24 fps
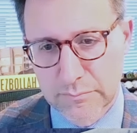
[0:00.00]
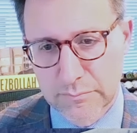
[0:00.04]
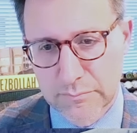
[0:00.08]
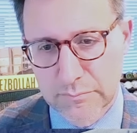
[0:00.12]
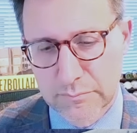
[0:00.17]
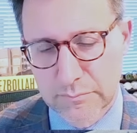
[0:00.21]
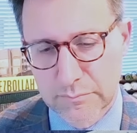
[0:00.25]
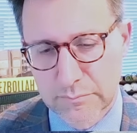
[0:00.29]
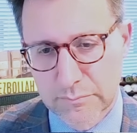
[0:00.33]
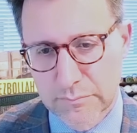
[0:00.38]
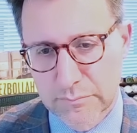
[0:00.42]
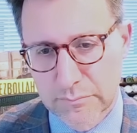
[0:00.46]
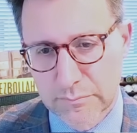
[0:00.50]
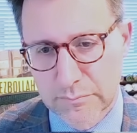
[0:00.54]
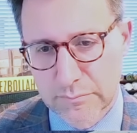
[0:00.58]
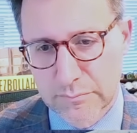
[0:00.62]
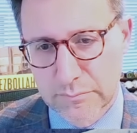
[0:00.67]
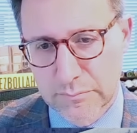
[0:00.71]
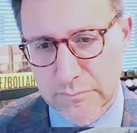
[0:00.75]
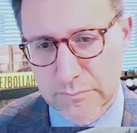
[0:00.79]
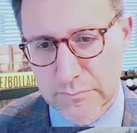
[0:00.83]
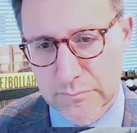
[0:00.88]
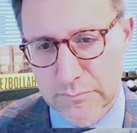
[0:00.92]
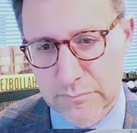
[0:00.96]

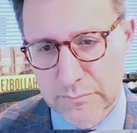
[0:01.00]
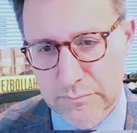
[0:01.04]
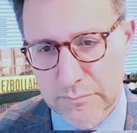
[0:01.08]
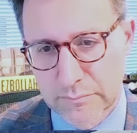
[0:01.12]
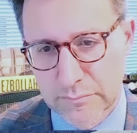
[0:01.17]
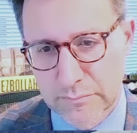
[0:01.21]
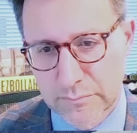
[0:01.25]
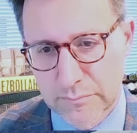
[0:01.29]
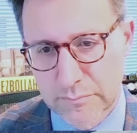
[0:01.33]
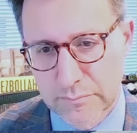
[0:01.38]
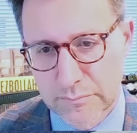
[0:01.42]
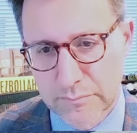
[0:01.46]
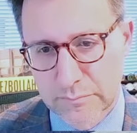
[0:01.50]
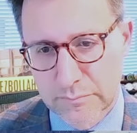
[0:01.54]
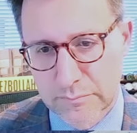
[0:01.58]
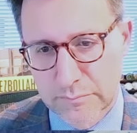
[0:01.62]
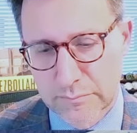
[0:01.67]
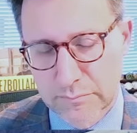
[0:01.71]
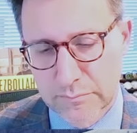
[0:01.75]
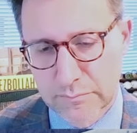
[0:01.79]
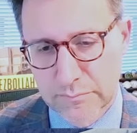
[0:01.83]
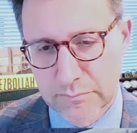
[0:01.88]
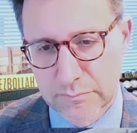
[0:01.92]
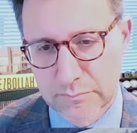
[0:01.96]

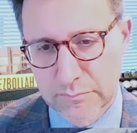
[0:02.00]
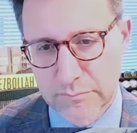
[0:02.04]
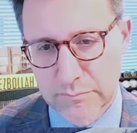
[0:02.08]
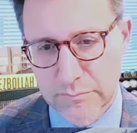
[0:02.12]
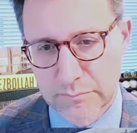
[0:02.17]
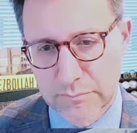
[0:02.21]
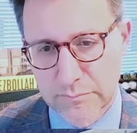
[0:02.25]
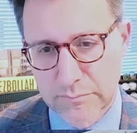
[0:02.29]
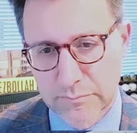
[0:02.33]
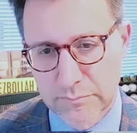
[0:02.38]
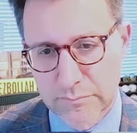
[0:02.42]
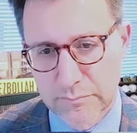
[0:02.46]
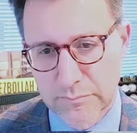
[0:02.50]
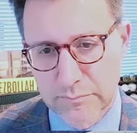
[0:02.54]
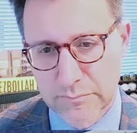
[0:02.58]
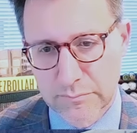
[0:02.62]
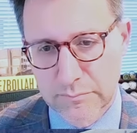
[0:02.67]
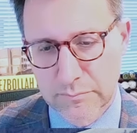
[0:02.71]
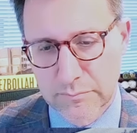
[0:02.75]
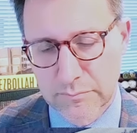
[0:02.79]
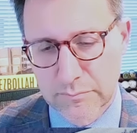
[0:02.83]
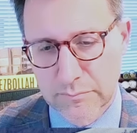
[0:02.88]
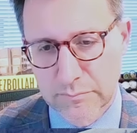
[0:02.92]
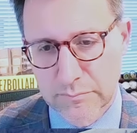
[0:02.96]

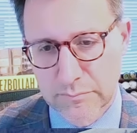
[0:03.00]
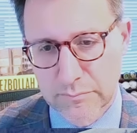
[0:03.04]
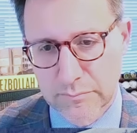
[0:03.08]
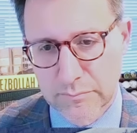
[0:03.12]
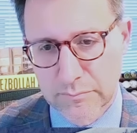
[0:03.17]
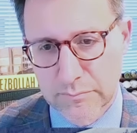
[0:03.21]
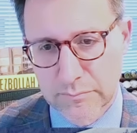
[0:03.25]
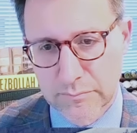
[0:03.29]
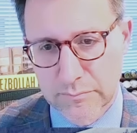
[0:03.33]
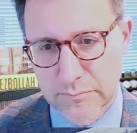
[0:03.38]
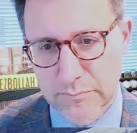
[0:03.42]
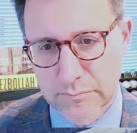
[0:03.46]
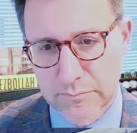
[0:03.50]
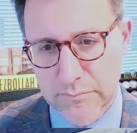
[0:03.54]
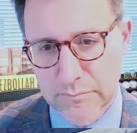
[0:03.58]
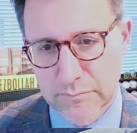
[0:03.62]
This person isn't speaking.